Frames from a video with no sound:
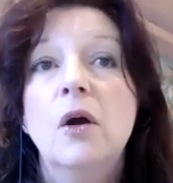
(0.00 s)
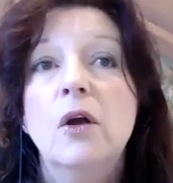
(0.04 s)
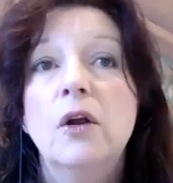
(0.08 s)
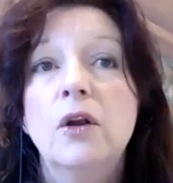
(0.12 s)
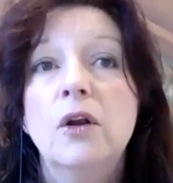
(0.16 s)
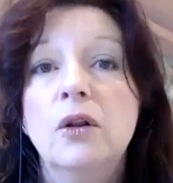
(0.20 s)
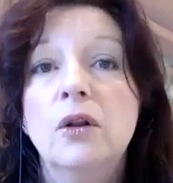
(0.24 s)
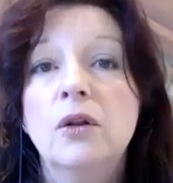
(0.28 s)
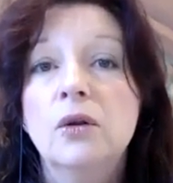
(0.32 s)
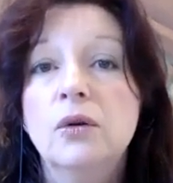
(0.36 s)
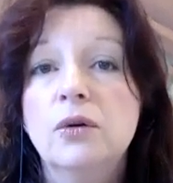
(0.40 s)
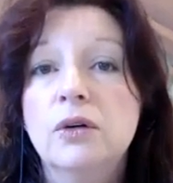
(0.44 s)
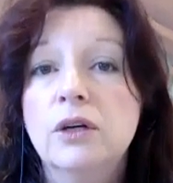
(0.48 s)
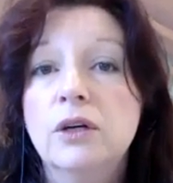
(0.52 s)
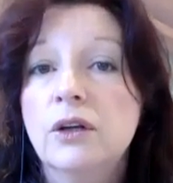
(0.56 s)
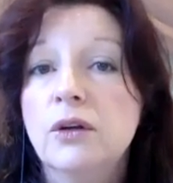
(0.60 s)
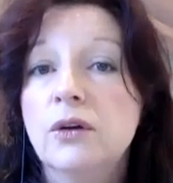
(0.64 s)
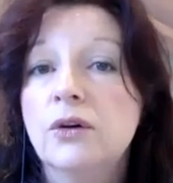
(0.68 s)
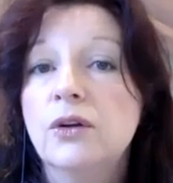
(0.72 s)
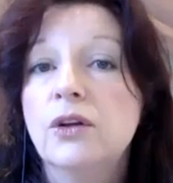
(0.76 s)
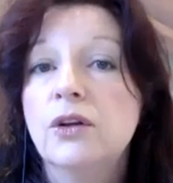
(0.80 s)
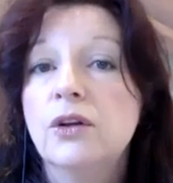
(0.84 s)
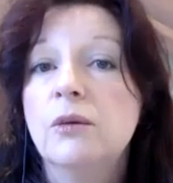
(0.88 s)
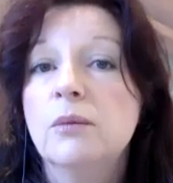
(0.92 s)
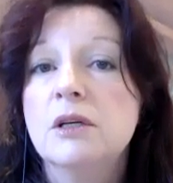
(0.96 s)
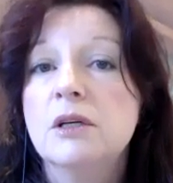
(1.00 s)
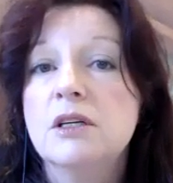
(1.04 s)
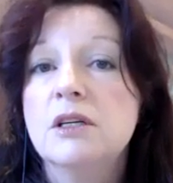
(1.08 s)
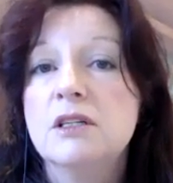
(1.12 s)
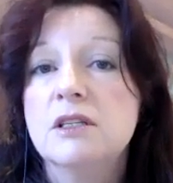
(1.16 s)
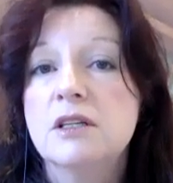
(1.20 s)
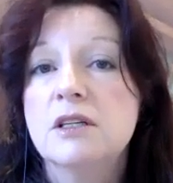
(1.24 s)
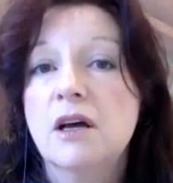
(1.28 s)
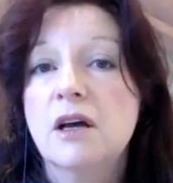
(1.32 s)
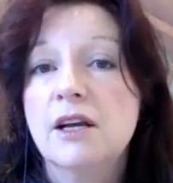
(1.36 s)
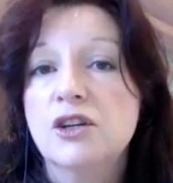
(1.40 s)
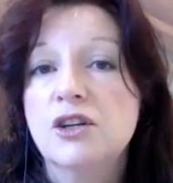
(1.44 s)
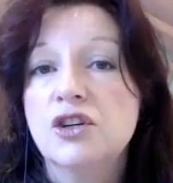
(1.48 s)
look at your human
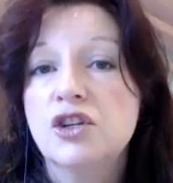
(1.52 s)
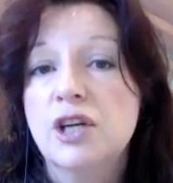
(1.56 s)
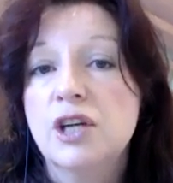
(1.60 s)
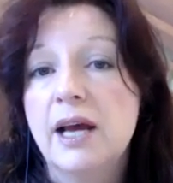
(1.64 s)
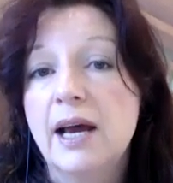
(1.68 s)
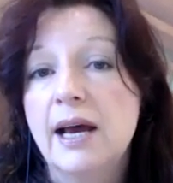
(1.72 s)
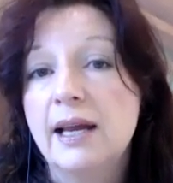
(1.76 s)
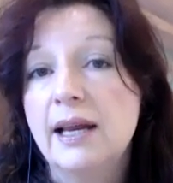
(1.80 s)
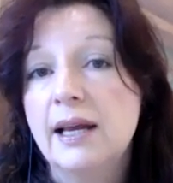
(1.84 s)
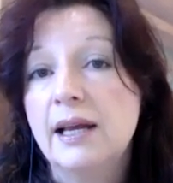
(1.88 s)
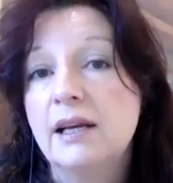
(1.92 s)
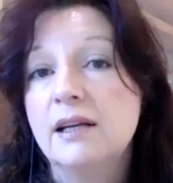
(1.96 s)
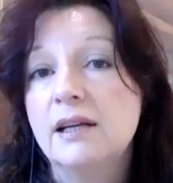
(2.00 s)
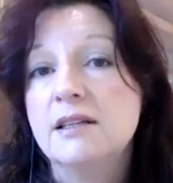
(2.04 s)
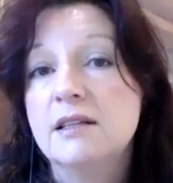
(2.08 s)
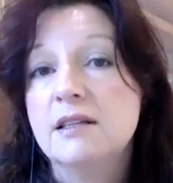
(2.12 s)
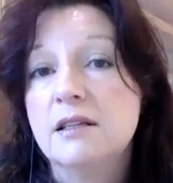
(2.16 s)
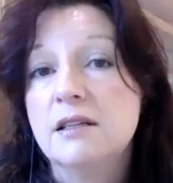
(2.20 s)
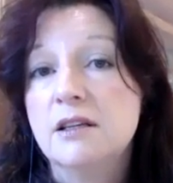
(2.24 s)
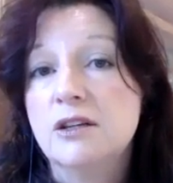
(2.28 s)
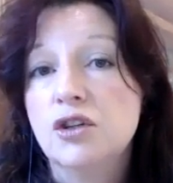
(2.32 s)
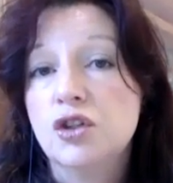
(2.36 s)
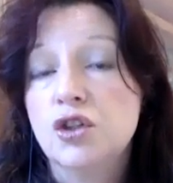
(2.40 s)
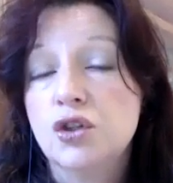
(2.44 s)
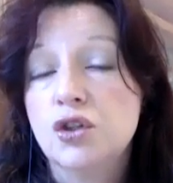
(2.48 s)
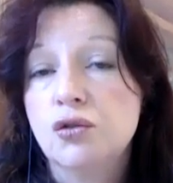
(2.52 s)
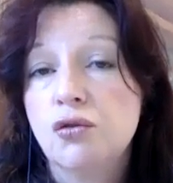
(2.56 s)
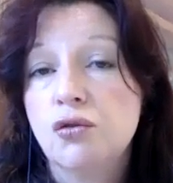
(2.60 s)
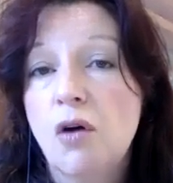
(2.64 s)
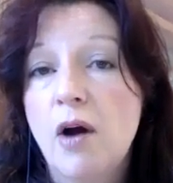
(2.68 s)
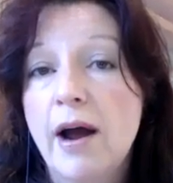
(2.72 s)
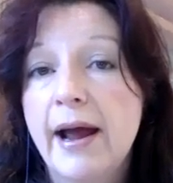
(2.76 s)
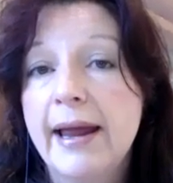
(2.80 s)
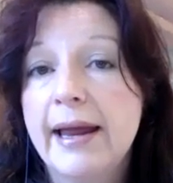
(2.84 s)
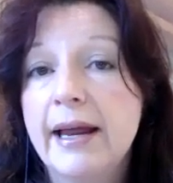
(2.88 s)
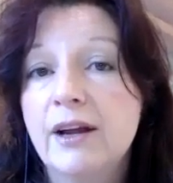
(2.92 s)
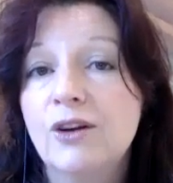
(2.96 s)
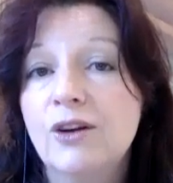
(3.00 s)
design chart and it's the
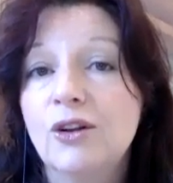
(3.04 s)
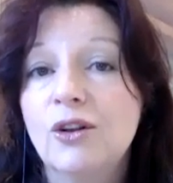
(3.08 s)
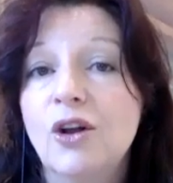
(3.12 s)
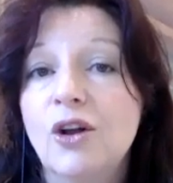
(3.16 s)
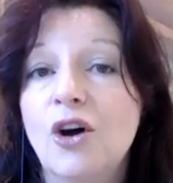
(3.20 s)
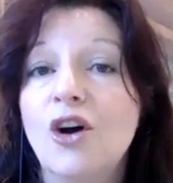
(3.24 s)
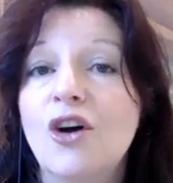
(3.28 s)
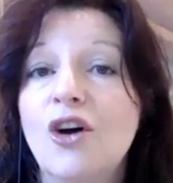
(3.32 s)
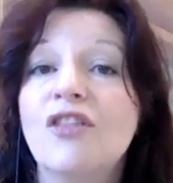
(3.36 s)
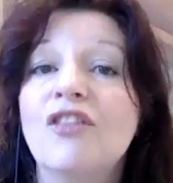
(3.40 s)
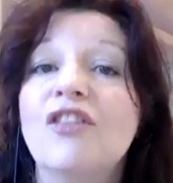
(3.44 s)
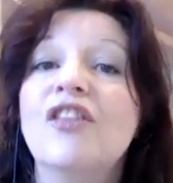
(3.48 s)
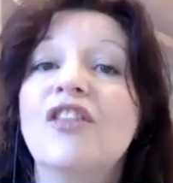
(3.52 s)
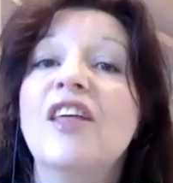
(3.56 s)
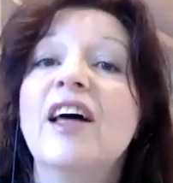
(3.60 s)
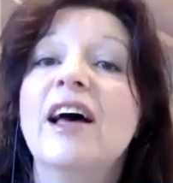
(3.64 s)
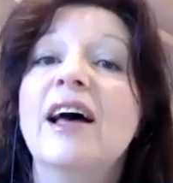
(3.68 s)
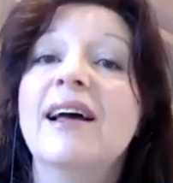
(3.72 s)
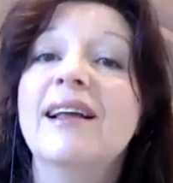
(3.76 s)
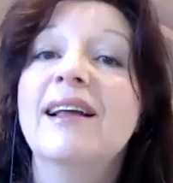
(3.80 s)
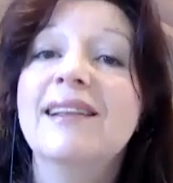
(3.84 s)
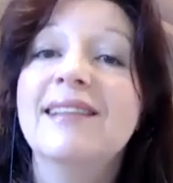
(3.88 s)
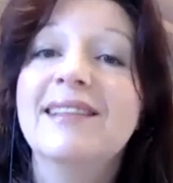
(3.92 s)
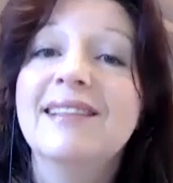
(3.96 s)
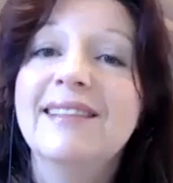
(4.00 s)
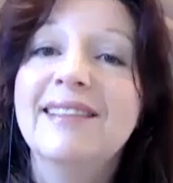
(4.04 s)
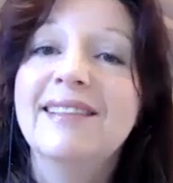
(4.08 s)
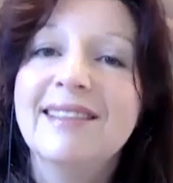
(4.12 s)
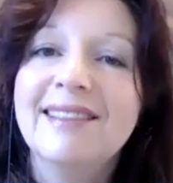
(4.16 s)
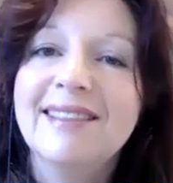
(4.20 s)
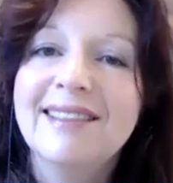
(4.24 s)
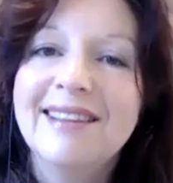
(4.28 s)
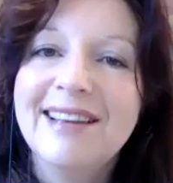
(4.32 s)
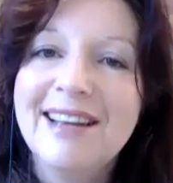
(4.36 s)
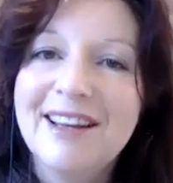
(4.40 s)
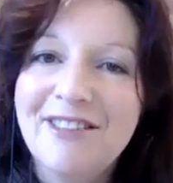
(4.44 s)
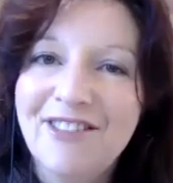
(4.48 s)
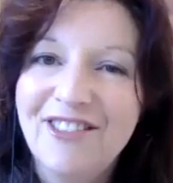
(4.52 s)
triangle on the
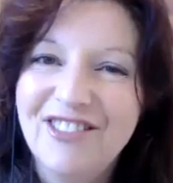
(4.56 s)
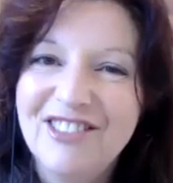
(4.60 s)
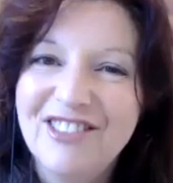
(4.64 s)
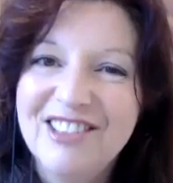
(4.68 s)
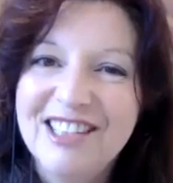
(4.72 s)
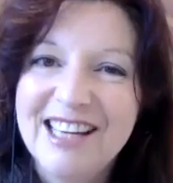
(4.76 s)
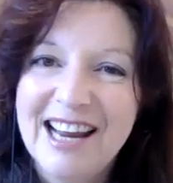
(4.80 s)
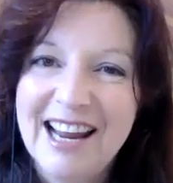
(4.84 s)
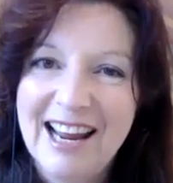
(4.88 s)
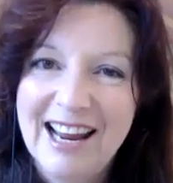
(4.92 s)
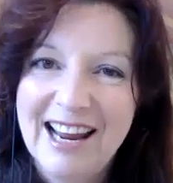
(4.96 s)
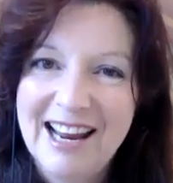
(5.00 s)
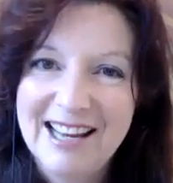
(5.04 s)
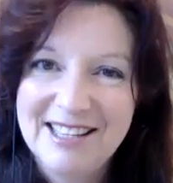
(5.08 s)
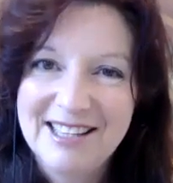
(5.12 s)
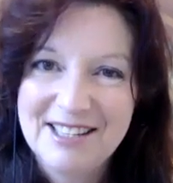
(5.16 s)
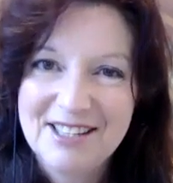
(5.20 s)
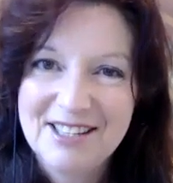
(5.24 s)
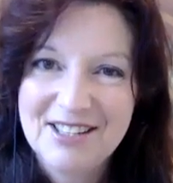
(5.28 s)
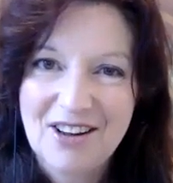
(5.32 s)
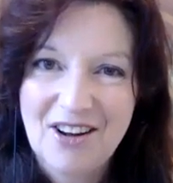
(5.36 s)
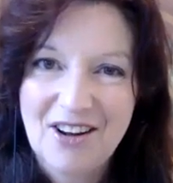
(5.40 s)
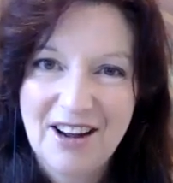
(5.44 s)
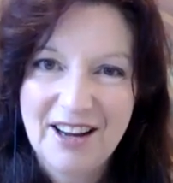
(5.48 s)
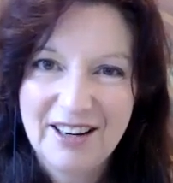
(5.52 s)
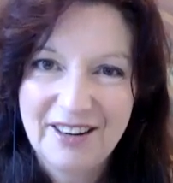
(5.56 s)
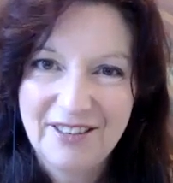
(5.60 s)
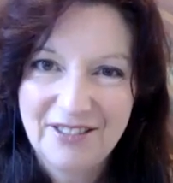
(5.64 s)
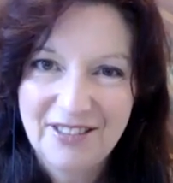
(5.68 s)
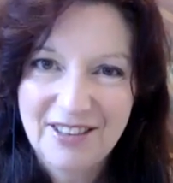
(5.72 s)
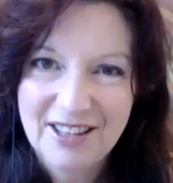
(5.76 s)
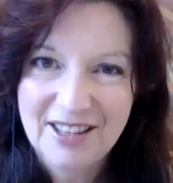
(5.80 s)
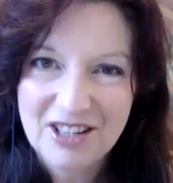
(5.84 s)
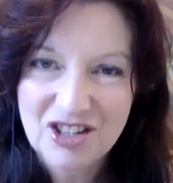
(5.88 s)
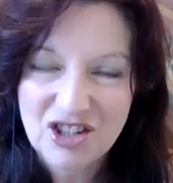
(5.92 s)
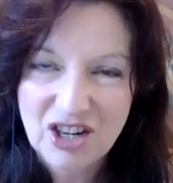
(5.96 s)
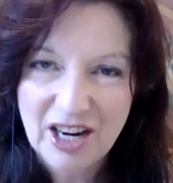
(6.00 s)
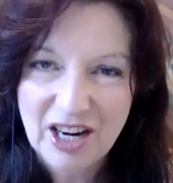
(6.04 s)
left-hand side of
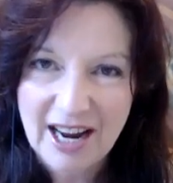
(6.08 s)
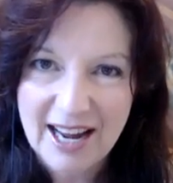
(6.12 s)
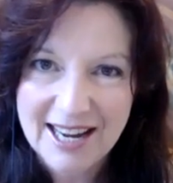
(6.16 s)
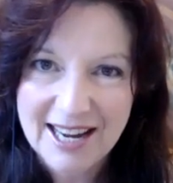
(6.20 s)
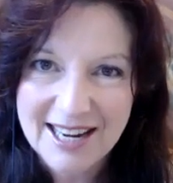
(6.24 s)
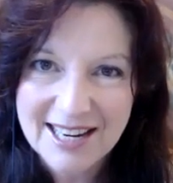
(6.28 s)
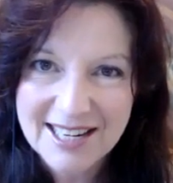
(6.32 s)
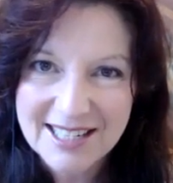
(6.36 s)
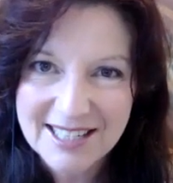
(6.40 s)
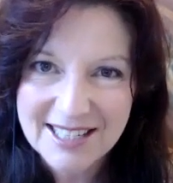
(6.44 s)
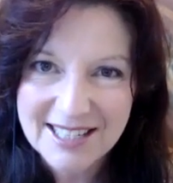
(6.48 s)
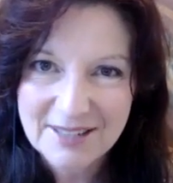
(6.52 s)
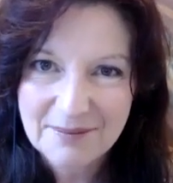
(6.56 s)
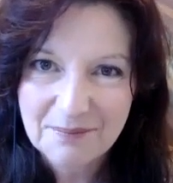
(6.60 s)
the chart.